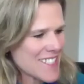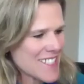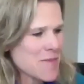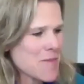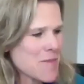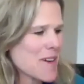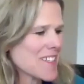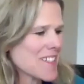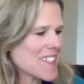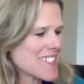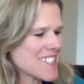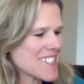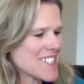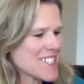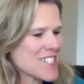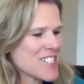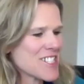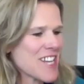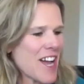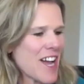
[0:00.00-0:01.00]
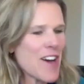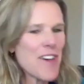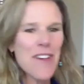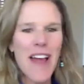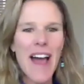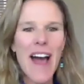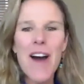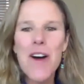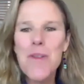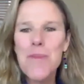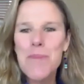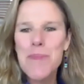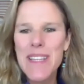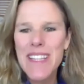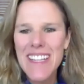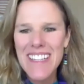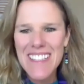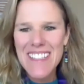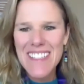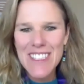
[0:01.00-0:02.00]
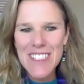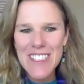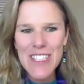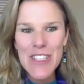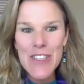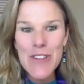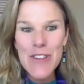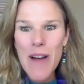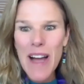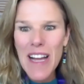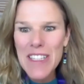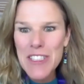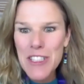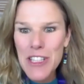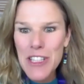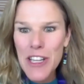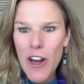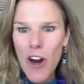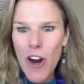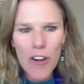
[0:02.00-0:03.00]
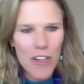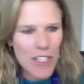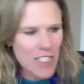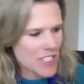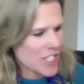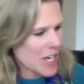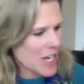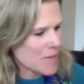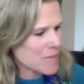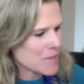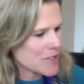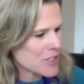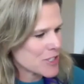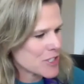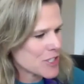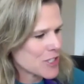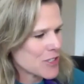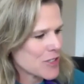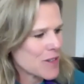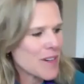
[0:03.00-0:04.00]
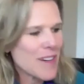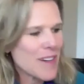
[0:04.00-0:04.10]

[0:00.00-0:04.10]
want to just shout out because you actually are in chapter 2.